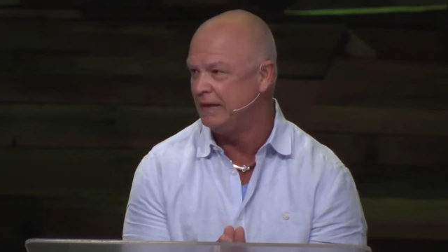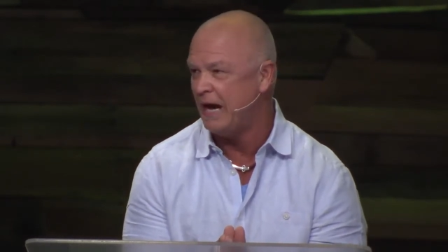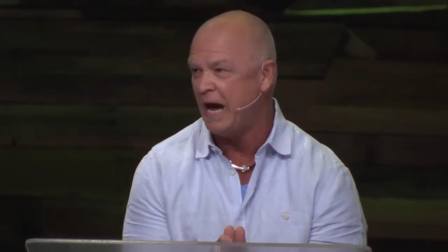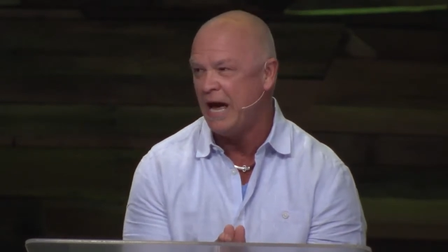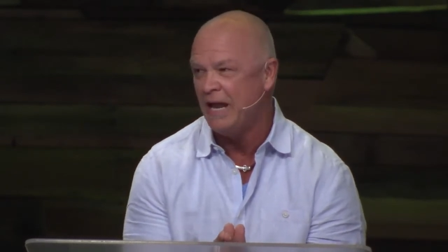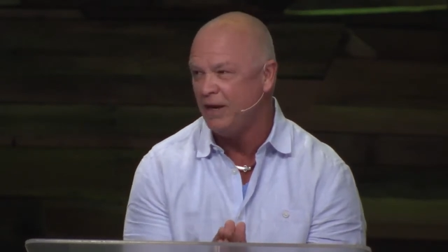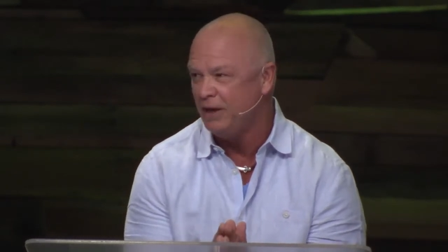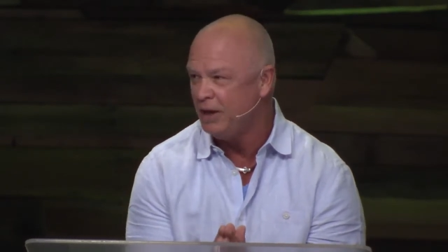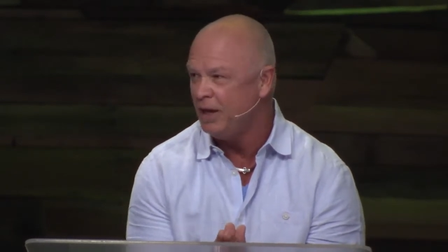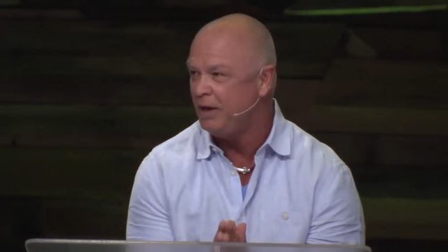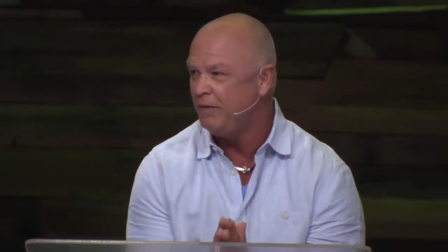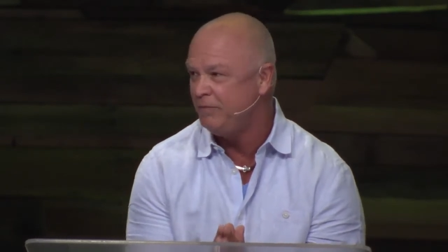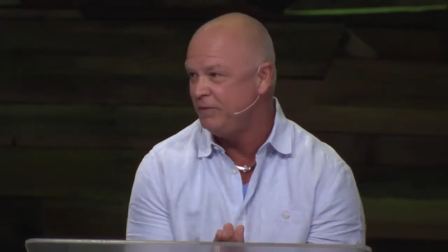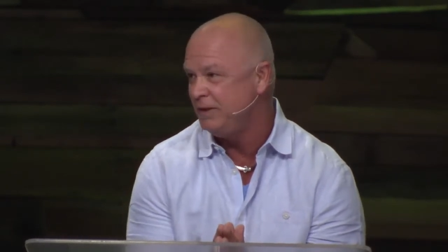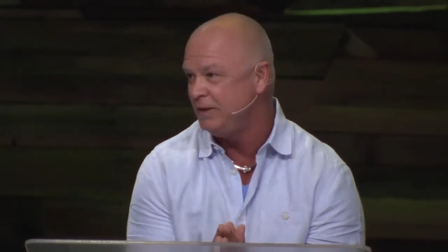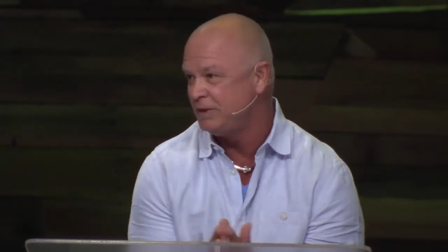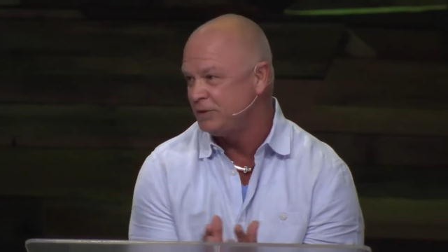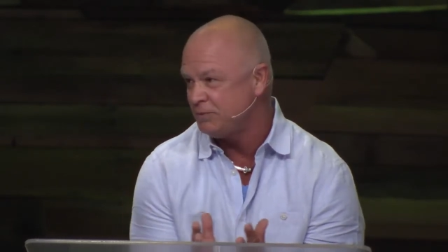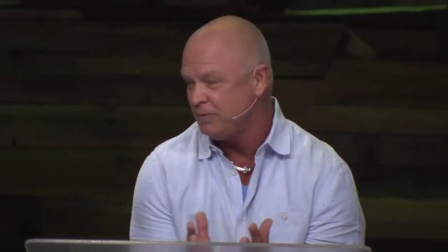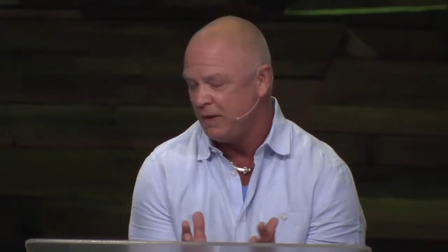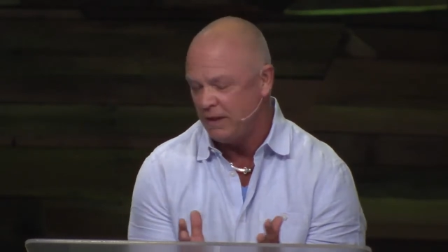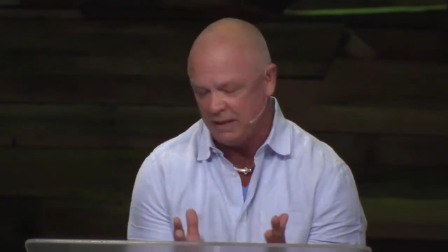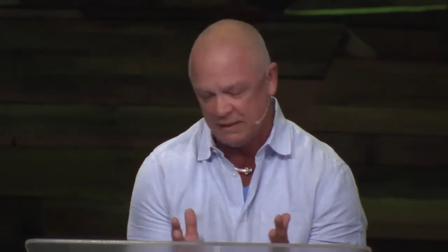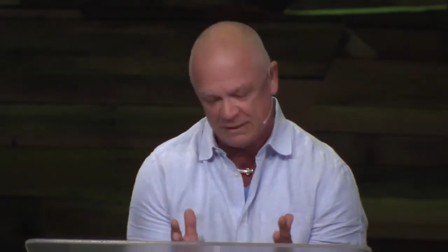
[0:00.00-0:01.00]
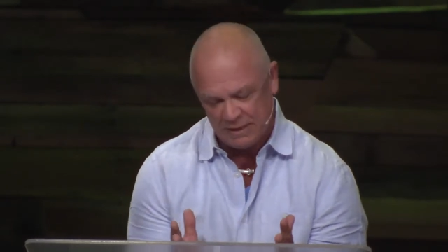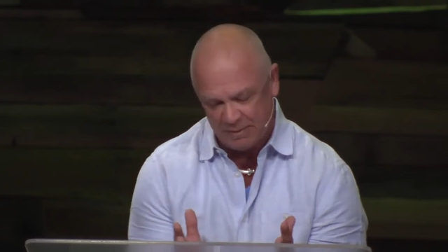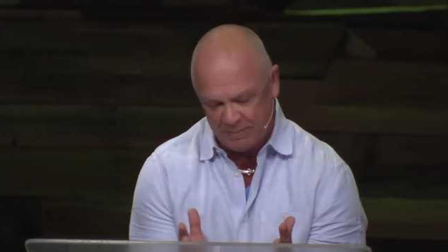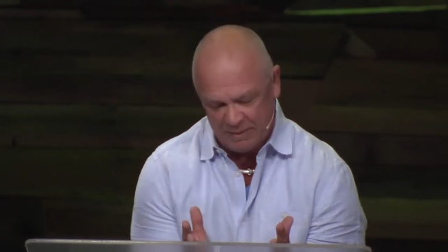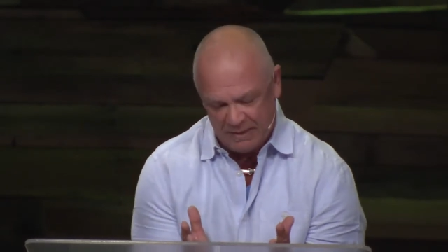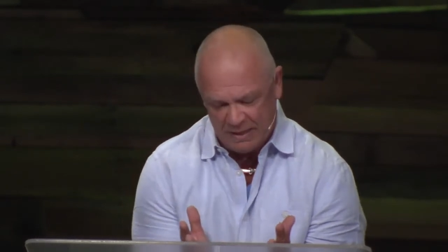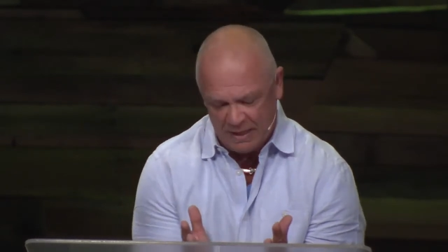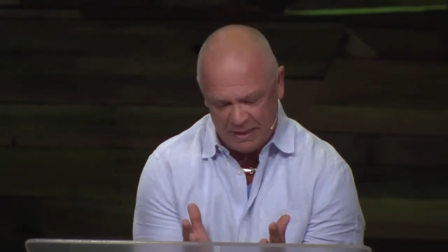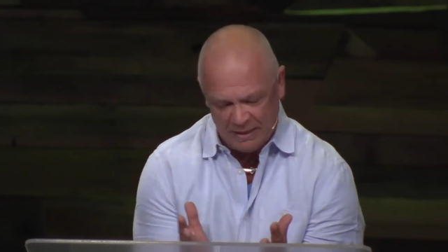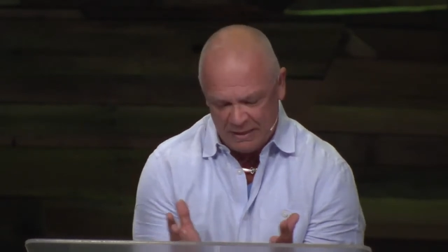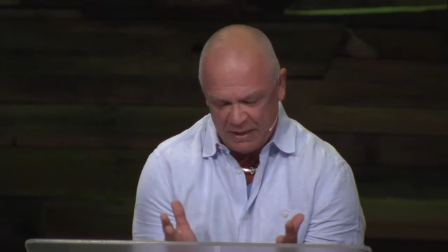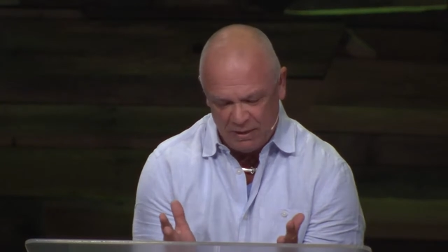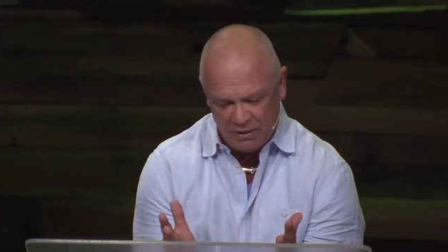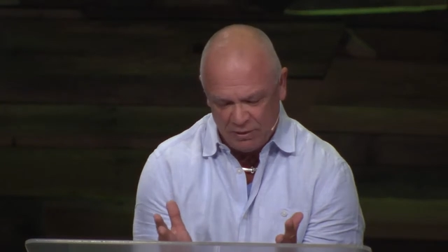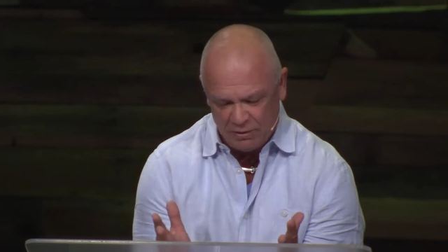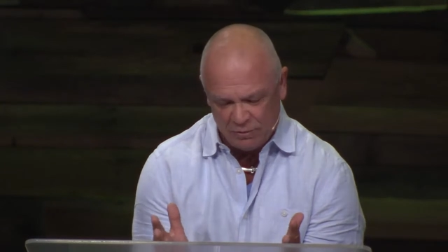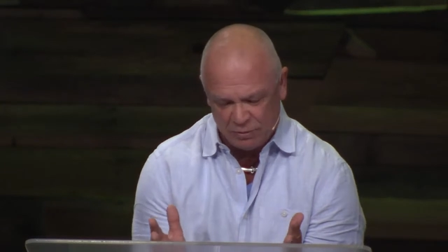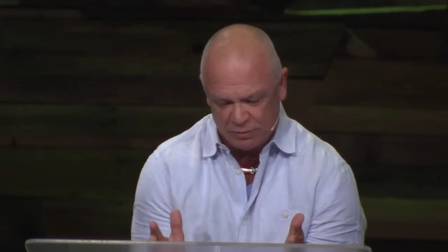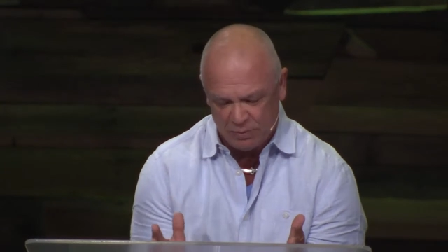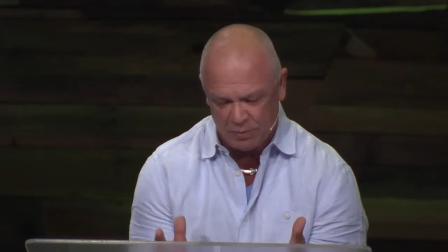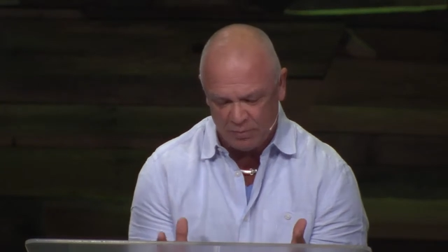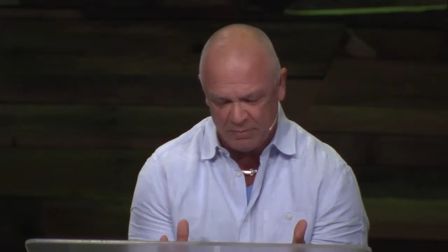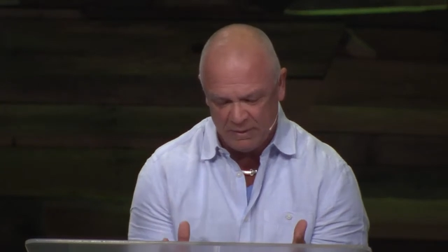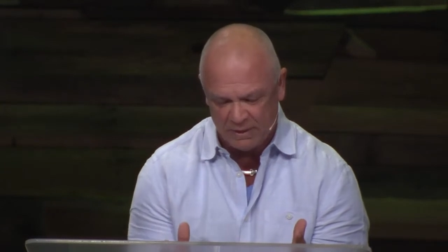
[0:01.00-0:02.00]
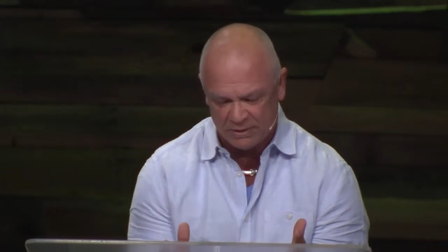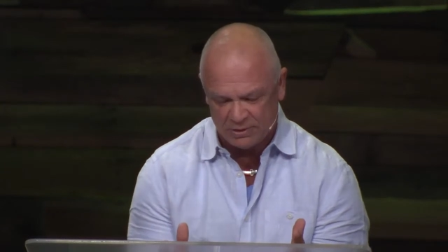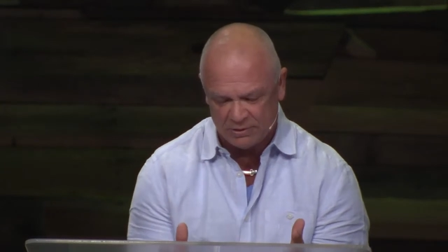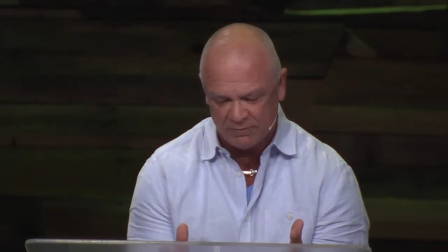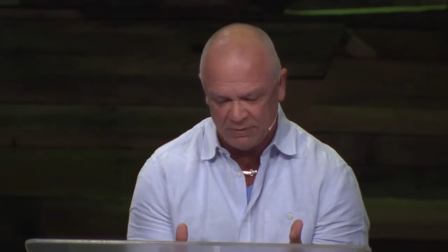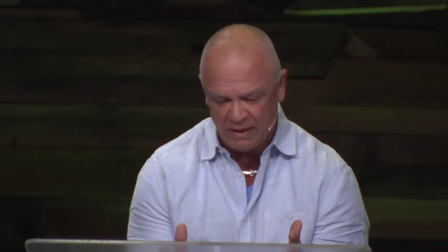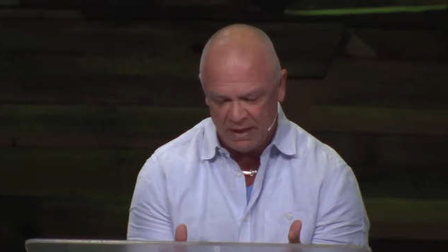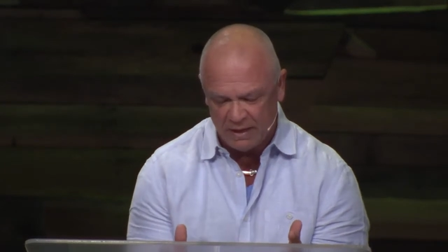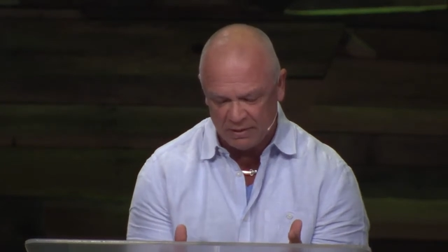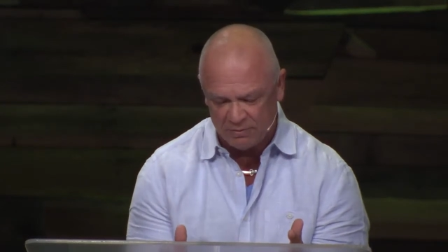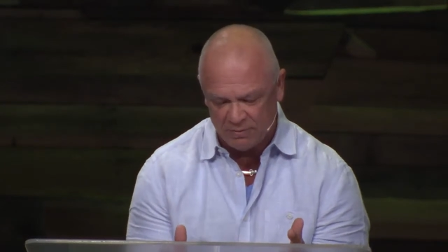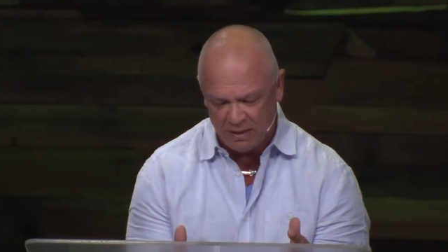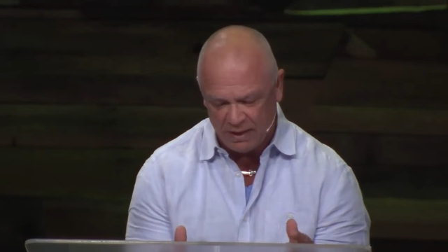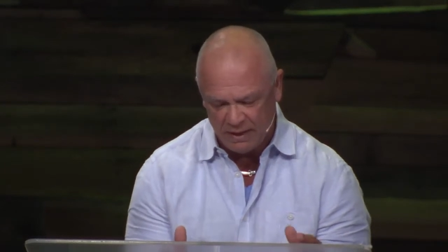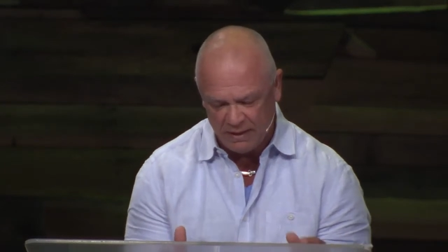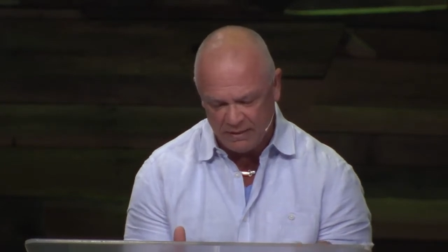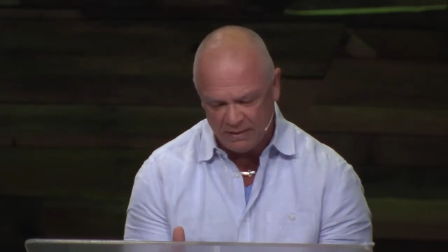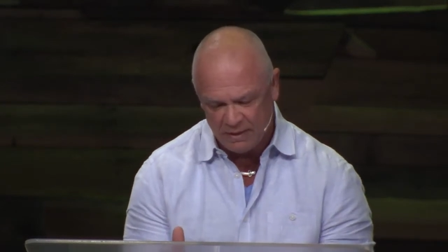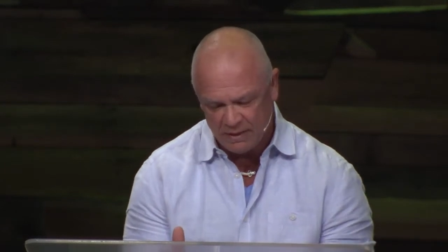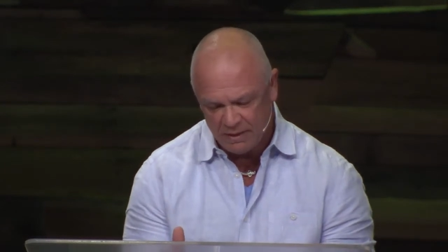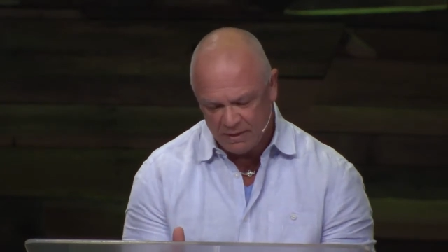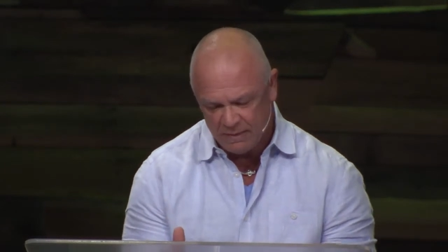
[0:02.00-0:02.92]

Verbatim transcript: I love the Israelis. I mean, they just don't mess around, right?